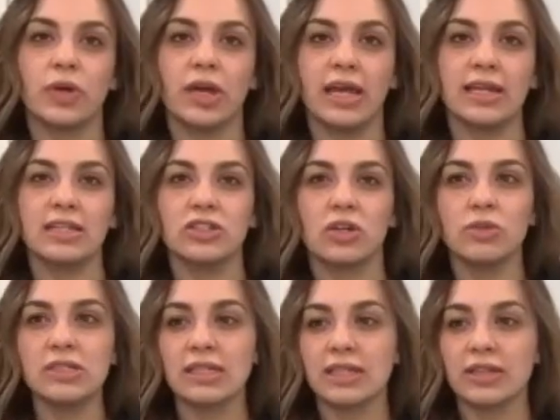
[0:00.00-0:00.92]
way. And it's
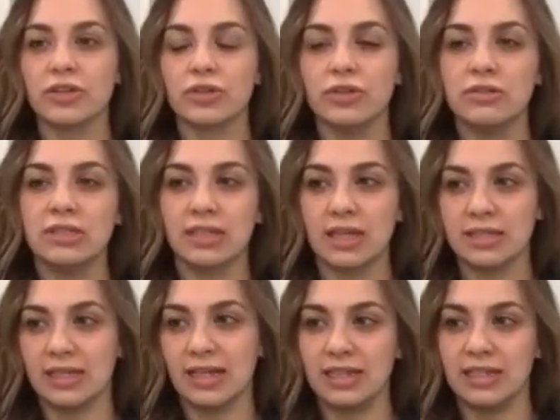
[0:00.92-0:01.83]
almost like they're using
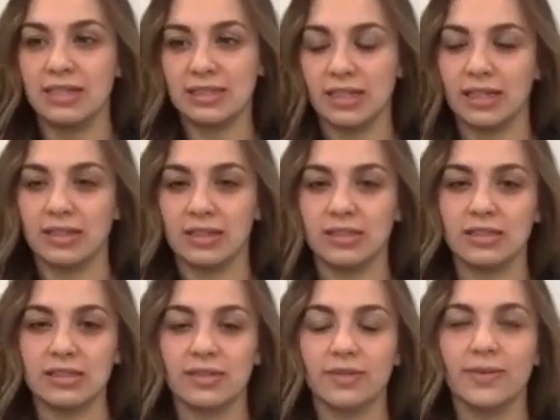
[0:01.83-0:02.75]
anxiety as like
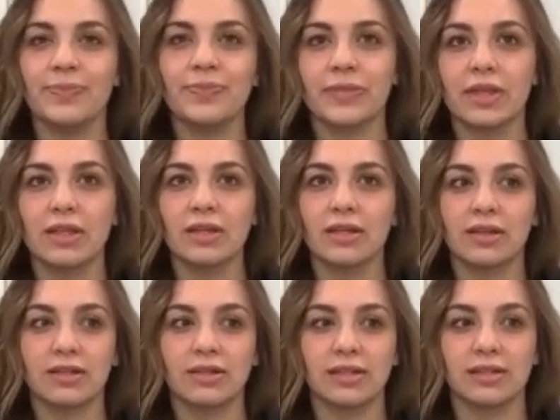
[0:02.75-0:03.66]
this,
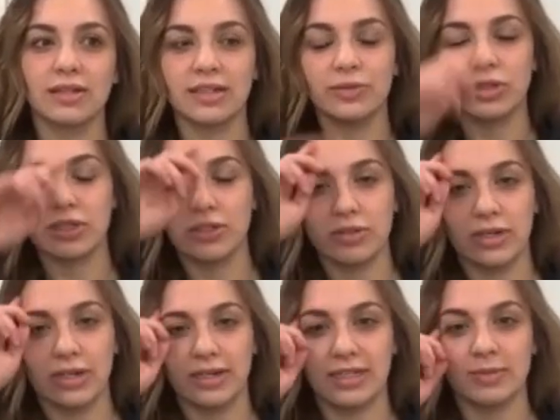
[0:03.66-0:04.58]
I really don't
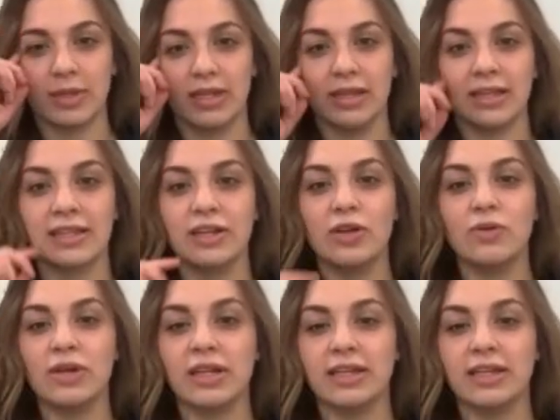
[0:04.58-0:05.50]
know how to explain it. Like they don't
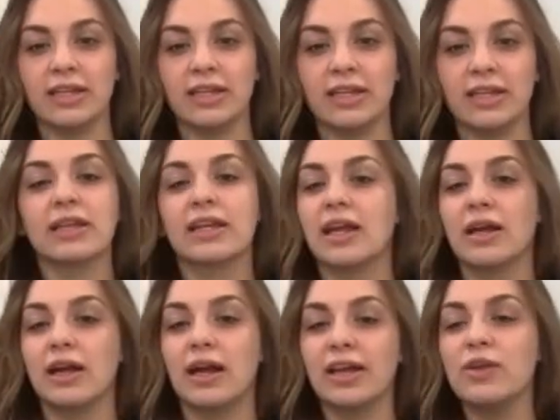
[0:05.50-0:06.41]
want to, like,
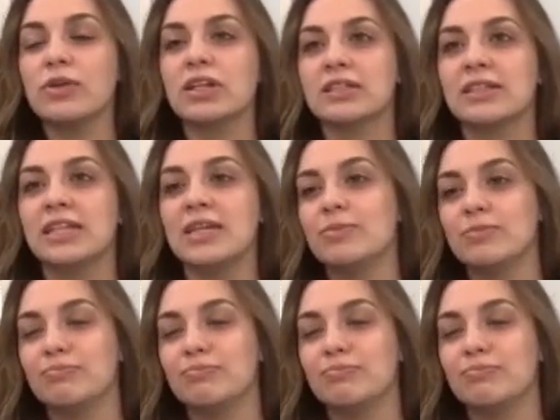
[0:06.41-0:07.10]
I don't want to keep